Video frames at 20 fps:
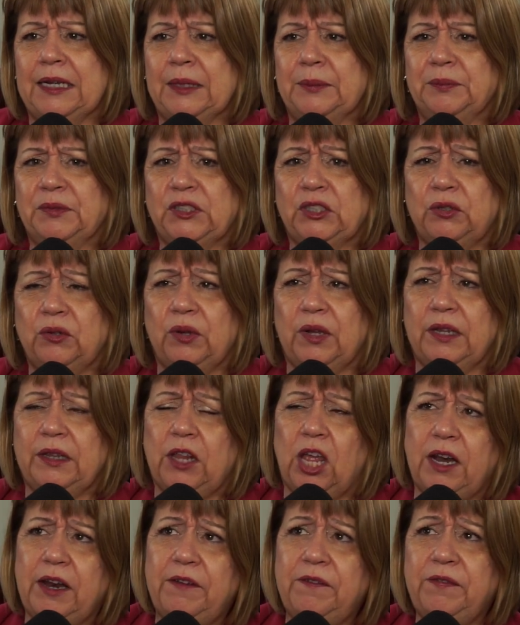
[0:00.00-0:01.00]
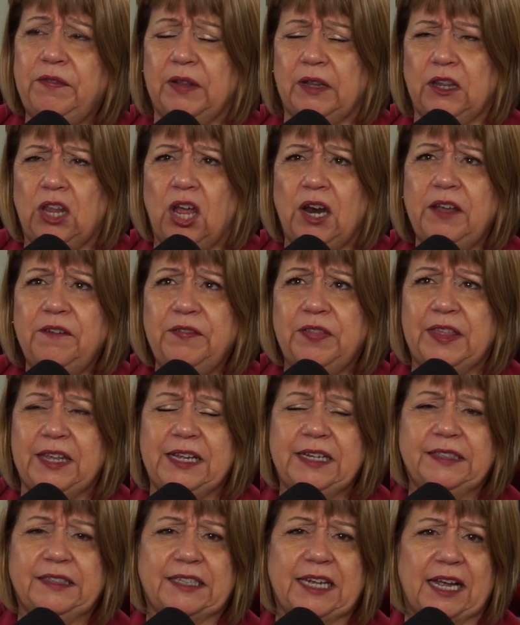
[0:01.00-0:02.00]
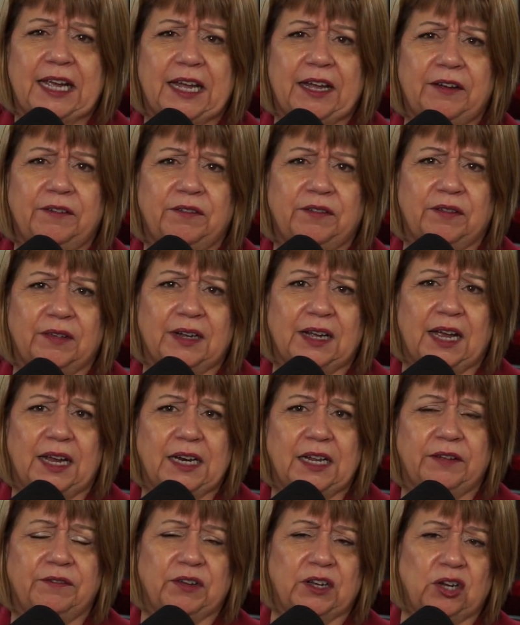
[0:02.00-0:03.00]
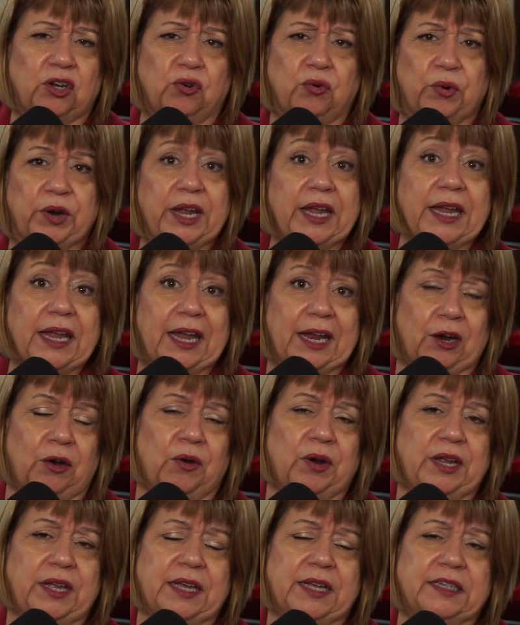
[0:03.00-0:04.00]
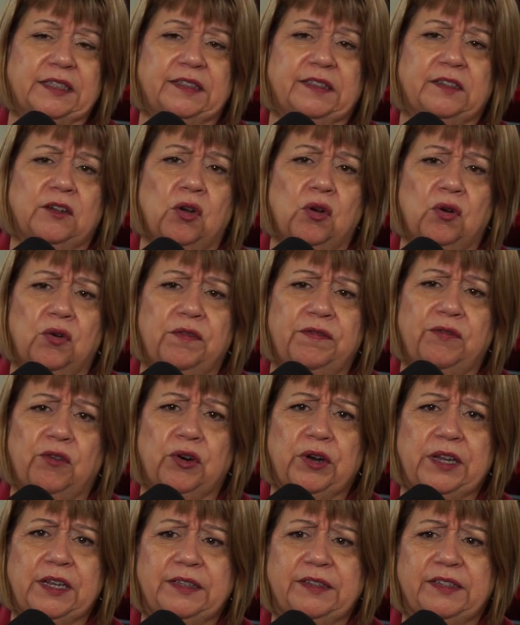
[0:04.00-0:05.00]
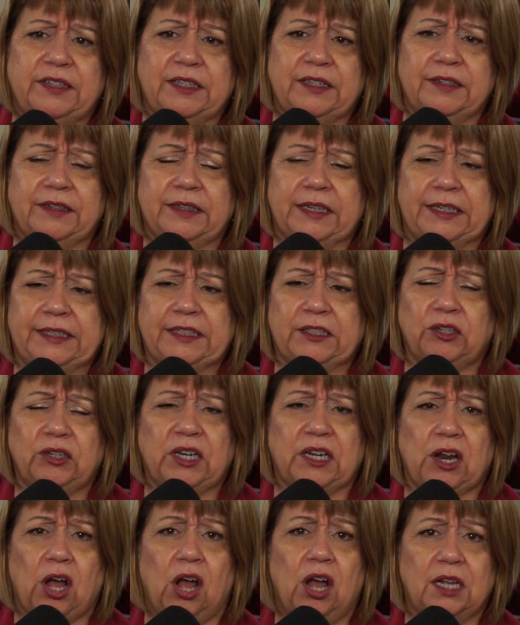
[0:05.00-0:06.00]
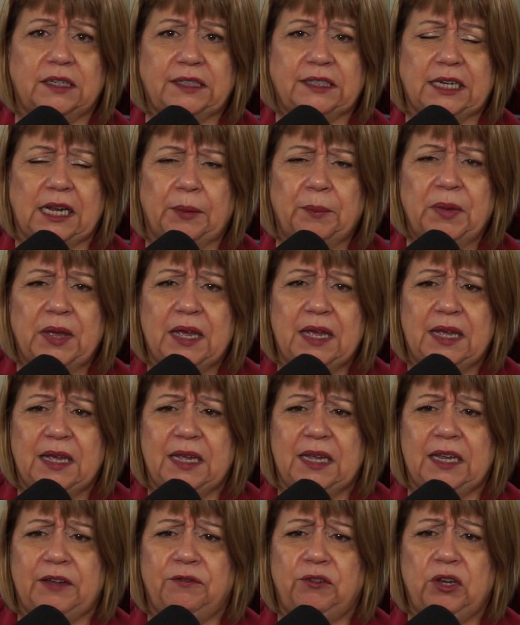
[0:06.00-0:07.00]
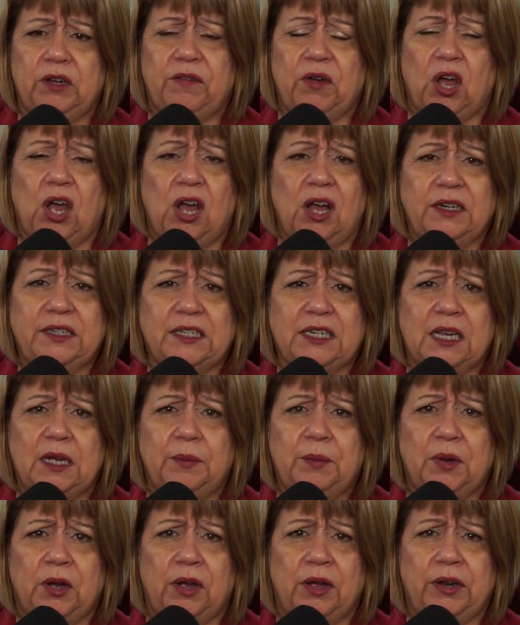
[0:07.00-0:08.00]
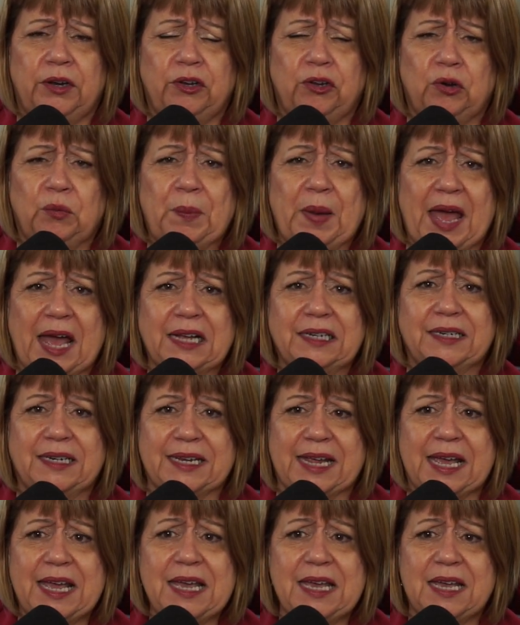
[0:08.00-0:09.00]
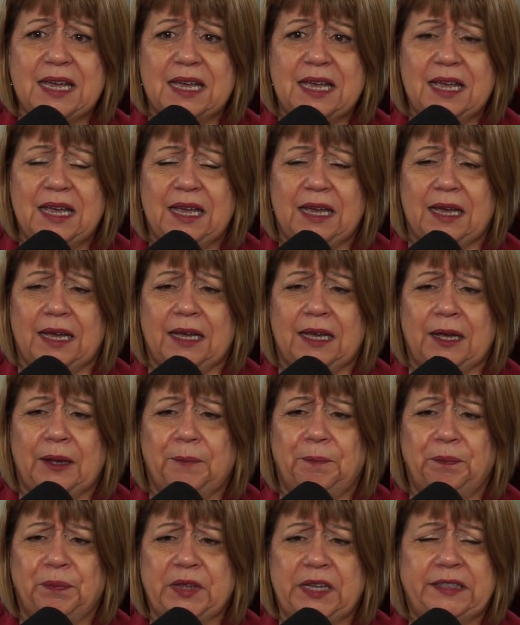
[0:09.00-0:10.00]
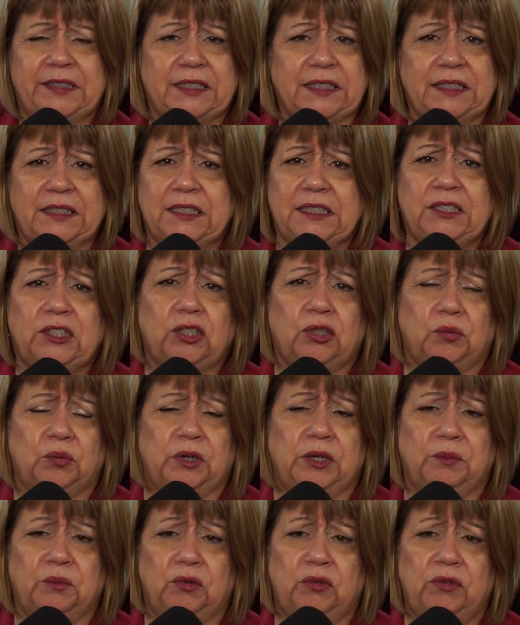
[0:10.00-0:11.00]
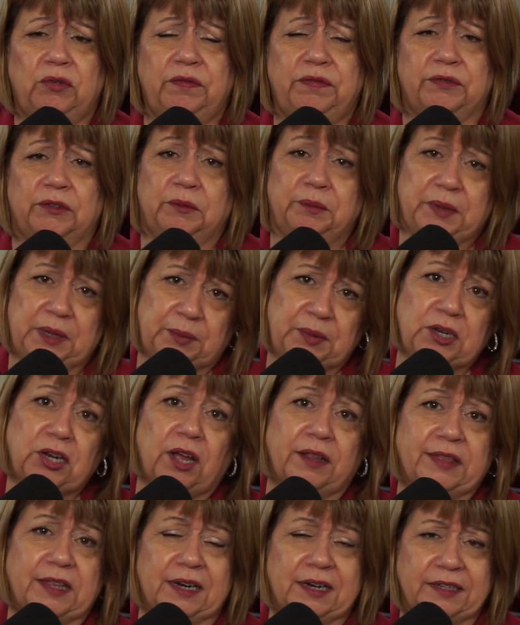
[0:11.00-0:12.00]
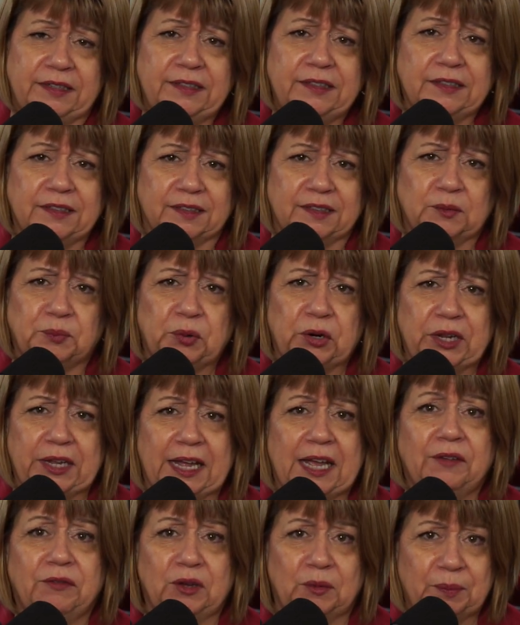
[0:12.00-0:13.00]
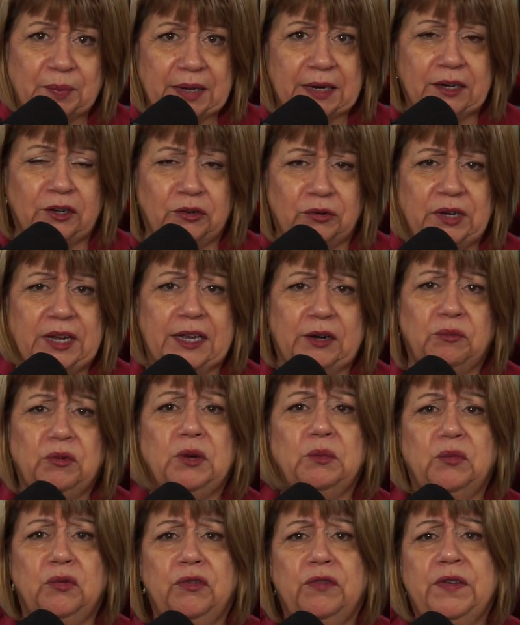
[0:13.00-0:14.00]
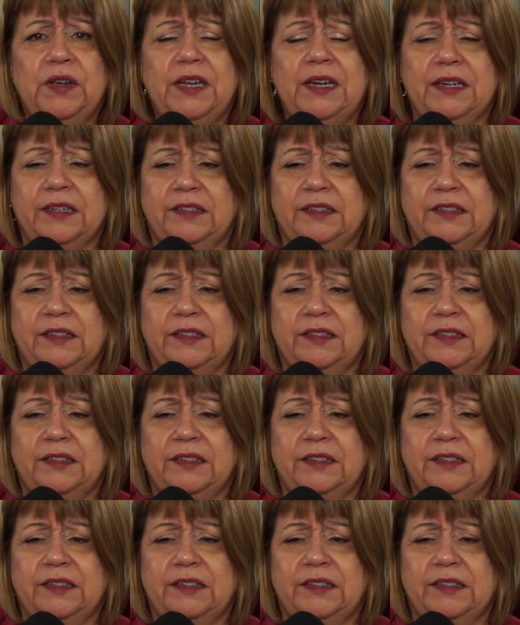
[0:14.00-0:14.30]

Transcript: So a lot of things have kind of a gray area. So for instance, let's look at a hot tub. If you have a hot tub on your back deck, it's easy to remove. Well, maybe not that easy because it's pretty heavy, but you can remove it.